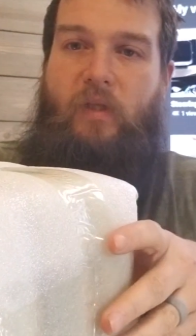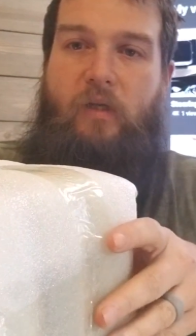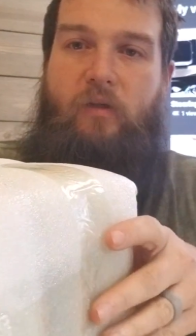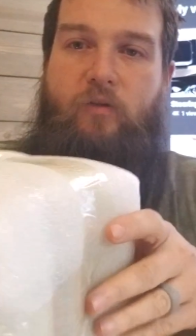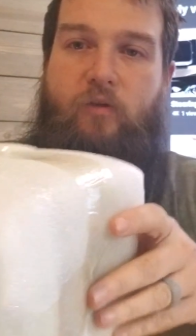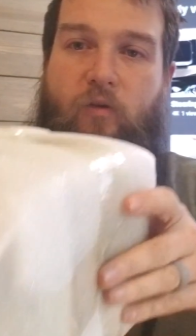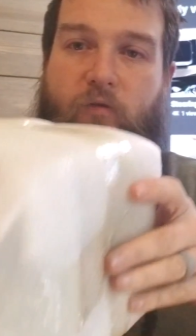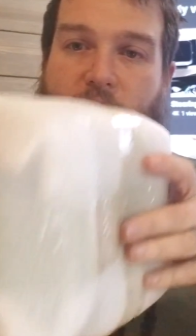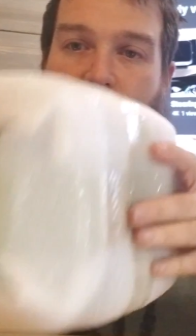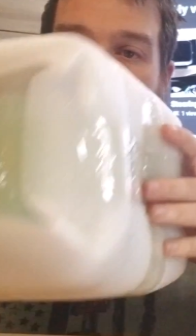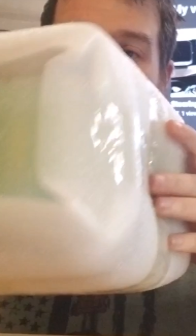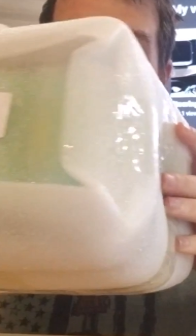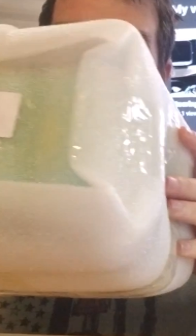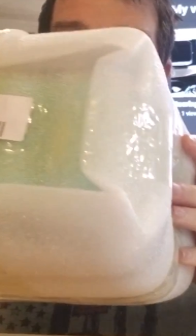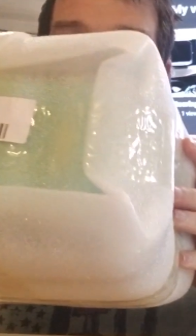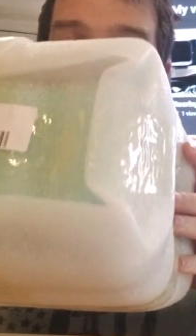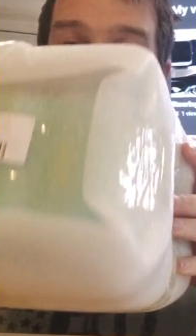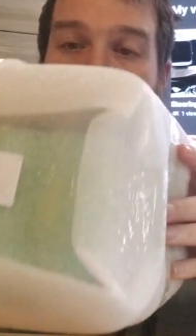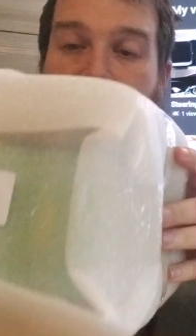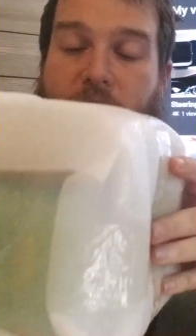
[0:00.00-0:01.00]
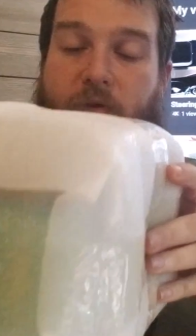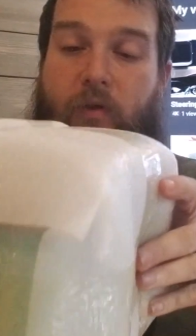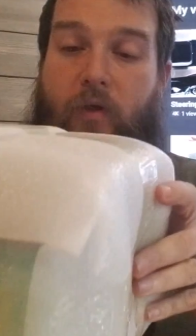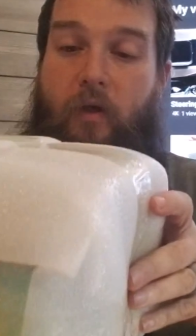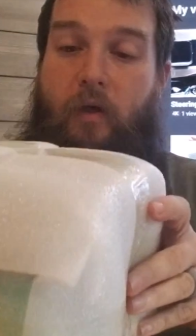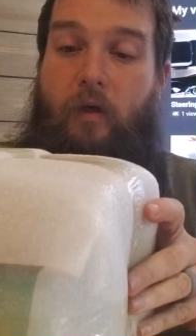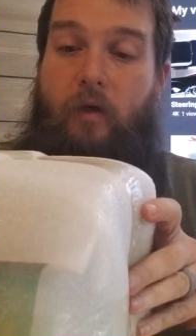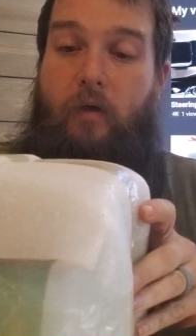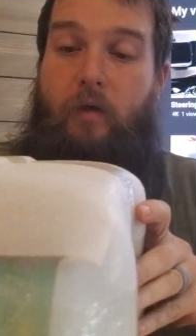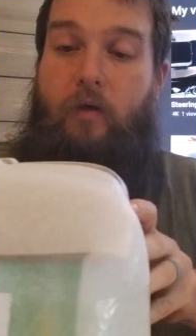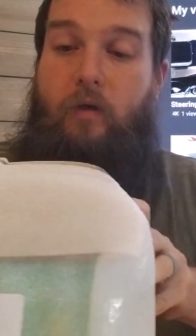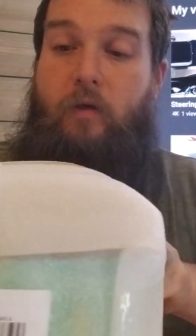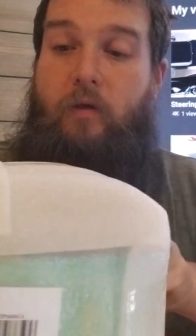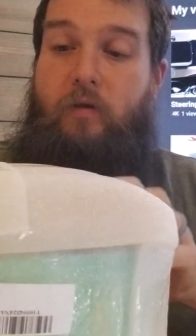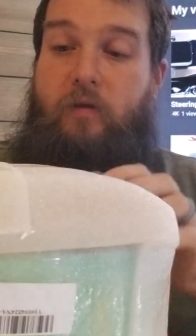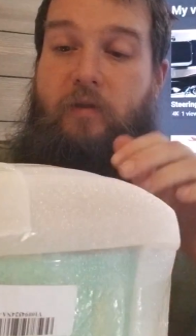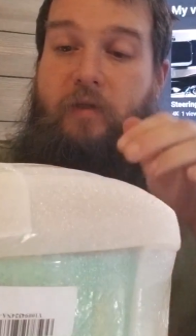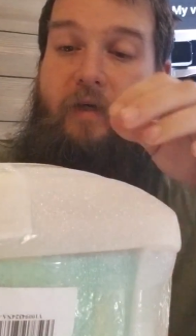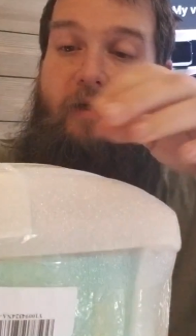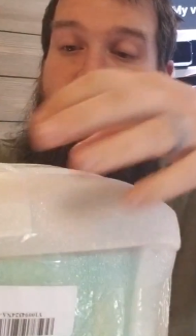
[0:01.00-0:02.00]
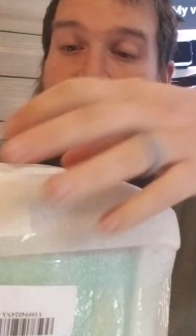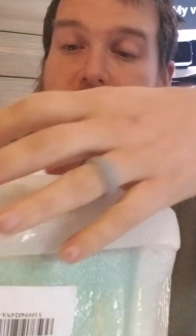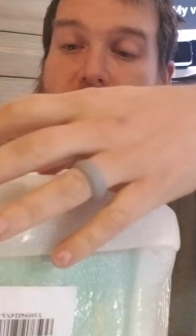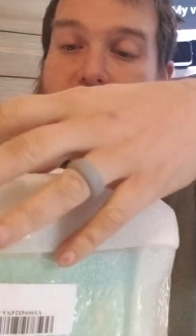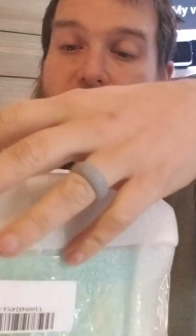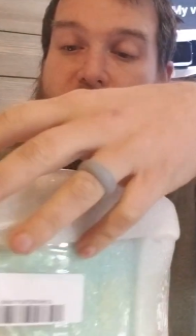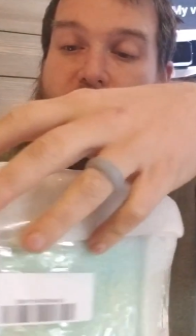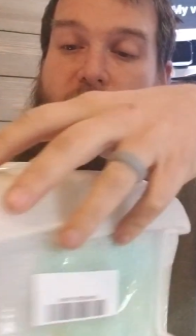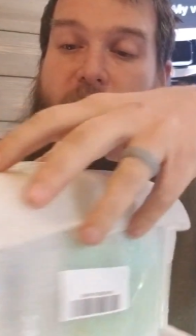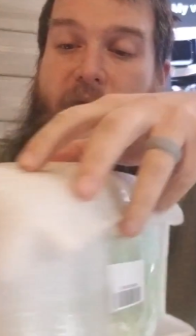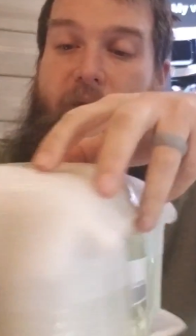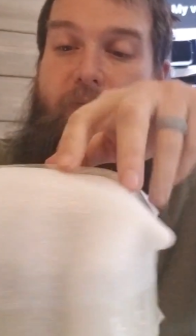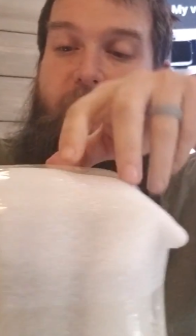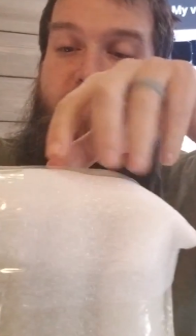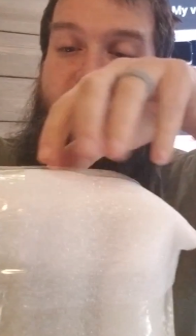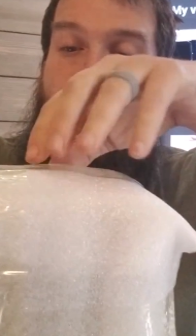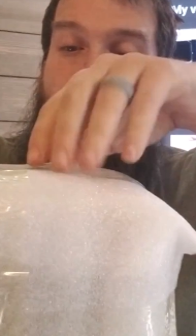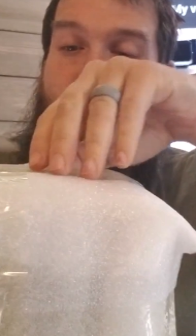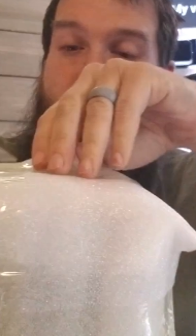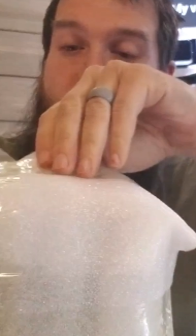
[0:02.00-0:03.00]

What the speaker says: So of course it comes, this is how it comes wrapped.